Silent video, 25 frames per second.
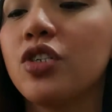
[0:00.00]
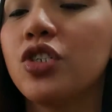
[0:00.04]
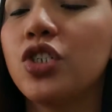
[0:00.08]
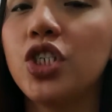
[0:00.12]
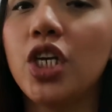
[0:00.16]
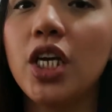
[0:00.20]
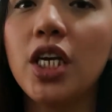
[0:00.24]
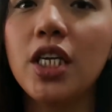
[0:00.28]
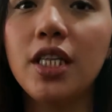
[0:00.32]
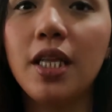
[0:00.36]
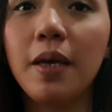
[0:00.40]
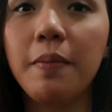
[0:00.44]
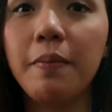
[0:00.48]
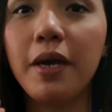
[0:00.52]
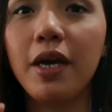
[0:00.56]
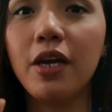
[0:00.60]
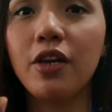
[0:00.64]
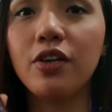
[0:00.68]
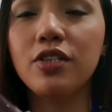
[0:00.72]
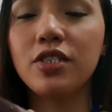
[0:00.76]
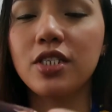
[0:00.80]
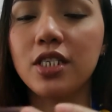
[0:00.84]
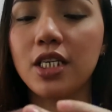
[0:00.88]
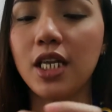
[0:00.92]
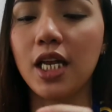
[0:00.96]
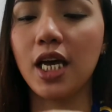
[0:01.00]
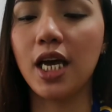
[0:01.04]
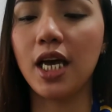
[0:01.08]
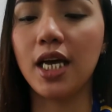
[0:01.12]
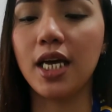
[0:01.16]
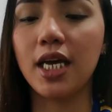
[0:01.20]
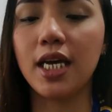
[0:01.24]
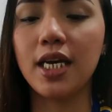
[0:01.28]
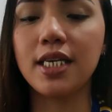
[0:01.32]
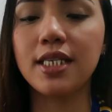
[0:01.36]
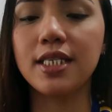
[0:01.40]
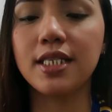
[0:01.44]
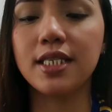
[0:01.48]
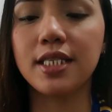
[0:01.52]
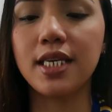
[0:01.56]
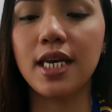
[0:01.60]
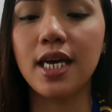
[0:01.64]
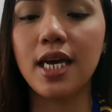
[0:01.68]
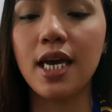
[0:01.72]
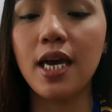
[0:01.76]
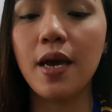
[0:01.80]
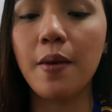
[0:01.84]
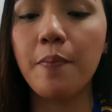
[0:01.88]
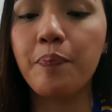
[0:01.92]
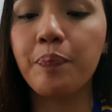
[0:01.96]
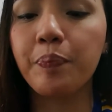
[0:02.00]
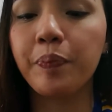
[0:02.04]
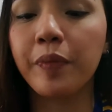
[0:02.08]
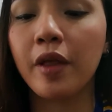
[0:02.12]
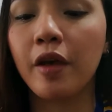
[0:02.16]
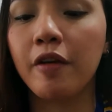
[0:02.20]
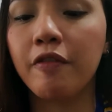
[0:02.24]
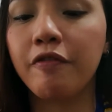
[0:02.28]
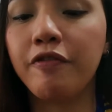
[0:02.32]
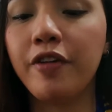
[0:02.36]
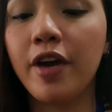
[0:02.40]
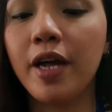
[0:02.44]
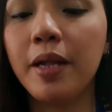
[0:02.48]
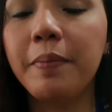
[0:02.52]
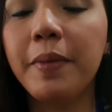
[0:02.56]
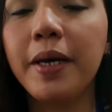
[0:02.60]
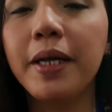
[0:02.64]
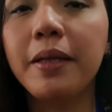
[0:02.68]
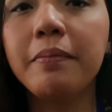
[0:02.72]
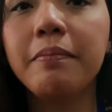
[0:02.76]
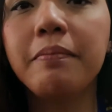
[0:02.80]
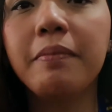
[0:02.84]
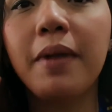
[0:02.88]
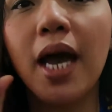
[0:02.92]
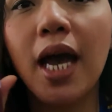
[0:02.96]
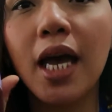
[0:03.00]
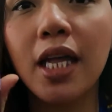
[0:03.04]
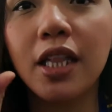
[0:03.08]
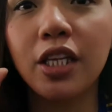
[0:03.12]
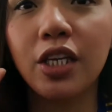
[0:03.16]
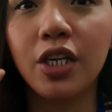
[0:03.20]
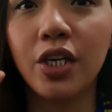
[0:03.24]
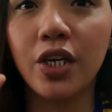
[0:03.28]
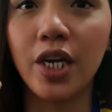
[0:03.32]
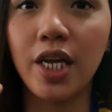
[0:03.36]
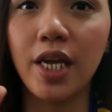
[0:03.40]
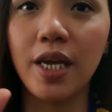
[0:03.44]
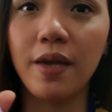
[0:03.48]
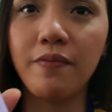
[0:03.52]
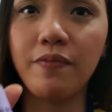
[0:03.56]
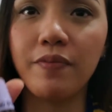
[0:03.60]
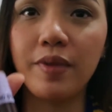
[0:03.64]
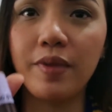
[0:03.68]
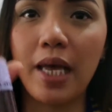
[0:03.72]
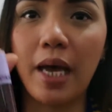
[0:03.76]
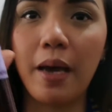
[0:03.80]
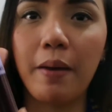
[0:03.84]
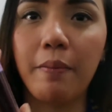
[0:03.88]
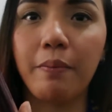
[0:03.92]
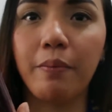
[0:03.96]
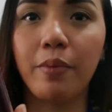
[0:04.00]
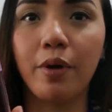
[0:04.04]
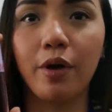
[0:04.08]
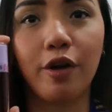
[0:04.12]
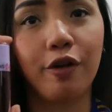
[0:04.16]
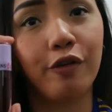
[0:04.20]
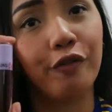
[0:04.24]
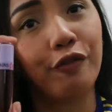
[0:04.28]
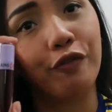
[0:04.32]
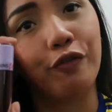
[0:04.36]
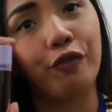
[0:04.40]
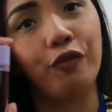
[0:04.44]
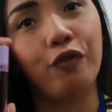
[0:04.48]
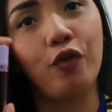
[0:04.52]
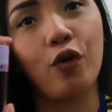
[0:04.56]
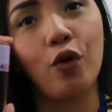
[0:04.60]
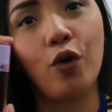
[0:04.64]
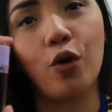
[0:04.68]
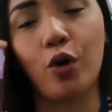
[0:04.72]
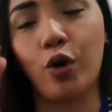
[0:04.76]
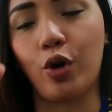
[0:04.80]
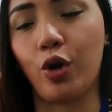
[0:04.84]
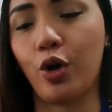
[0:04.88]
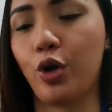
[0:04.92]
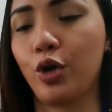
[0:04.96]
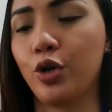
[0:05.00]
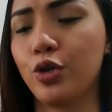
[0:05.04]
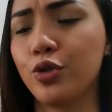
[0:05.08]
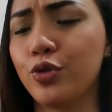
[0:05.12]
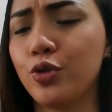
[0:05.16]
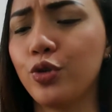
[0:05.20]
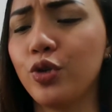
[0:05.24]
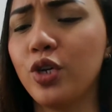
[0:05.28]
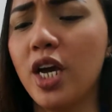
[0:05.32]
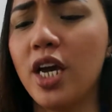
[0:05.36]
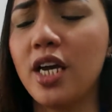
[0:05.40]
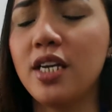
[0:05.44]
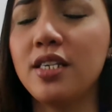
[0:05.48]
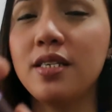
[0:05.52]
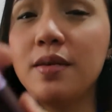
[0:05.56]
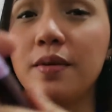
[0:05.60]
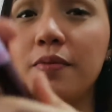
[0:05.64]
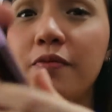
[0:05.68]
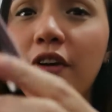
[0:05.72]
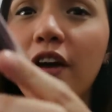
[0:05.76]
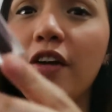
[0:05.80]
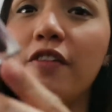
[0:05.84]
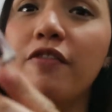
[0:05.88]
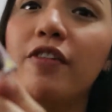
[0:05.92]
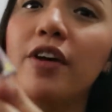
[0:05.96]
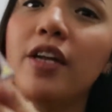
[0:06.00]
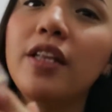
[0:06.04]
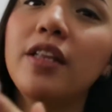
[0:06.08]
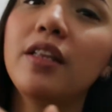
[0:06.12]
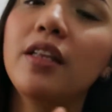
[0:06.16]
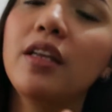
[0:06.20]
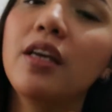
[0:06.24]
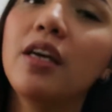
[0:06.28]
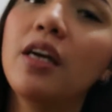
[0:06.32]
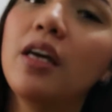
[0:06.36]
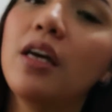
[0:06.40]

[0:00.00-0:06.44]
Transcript: shade na meron sila is si velvet matte cream number 4. So guys, velvet matte cream